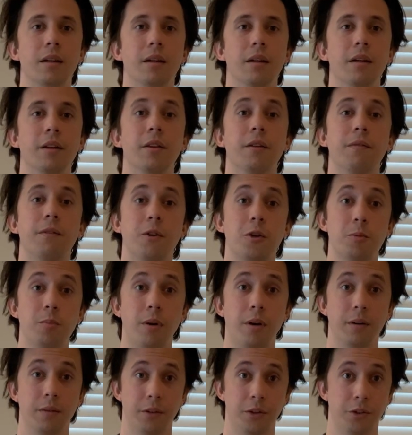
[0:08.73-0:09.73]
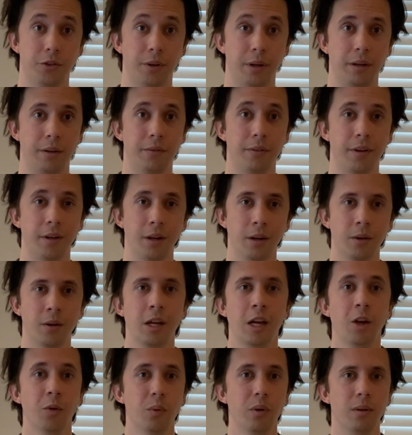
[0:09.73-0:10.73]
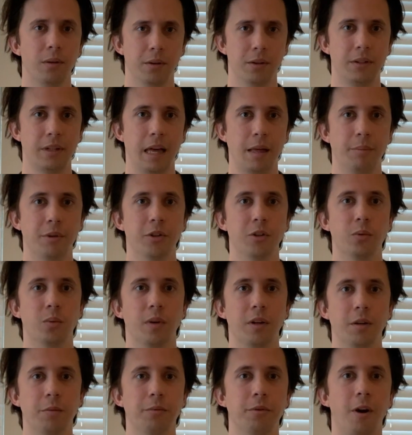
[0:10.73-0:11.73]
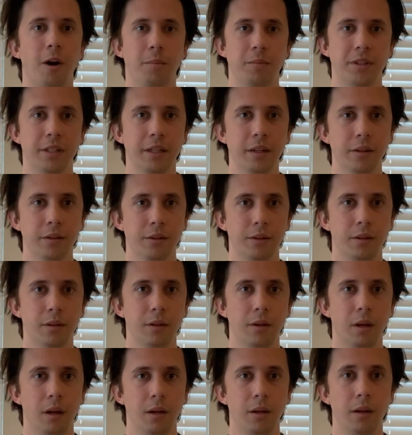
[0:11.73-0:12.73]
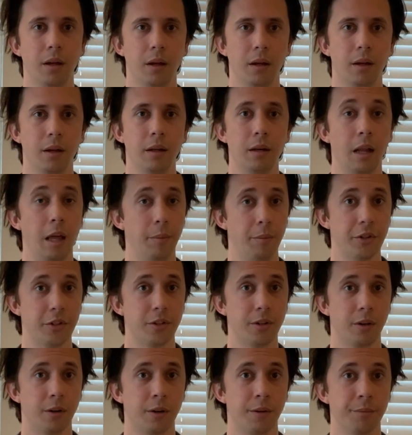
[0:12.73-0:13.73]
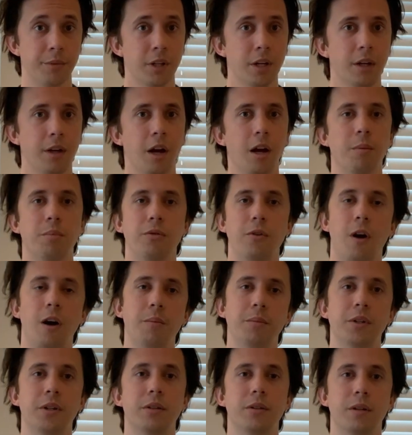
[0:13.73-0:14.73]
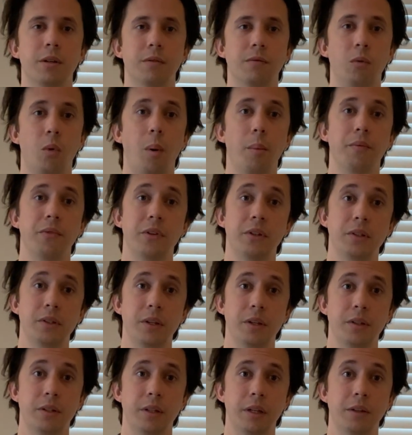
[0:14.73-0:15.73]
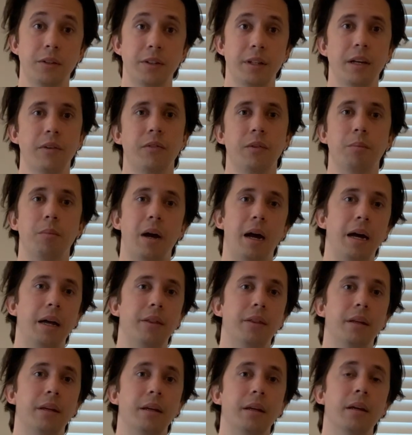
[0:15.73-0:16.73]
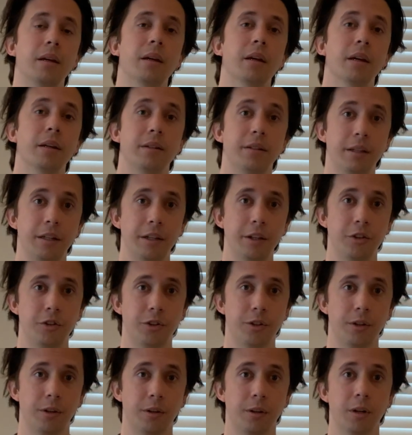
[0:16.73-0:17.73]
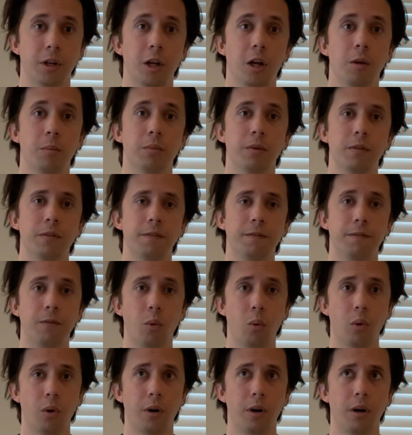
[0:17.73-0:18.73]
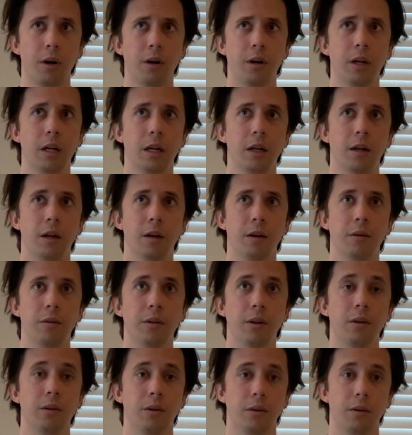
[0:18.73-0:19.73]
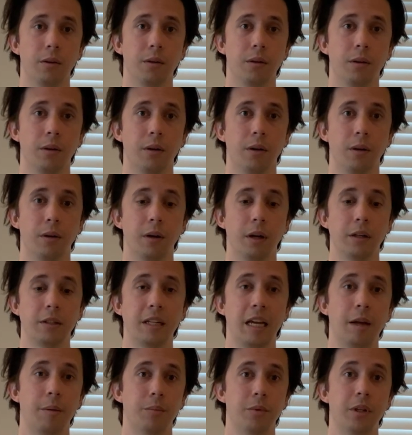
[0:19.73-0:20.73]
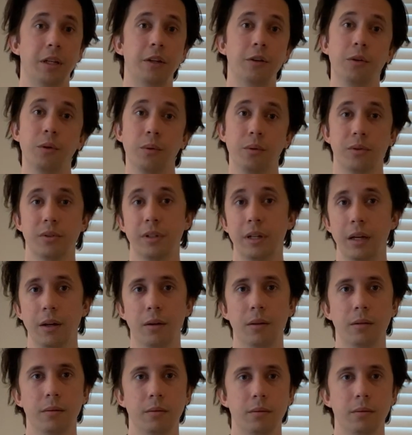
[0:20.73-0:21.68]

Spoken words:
In the first part of this training video, we will establish what a prompt is. In layman's terms, a prompt is a form of assistance given by the teacher before the learner attempts a new skill.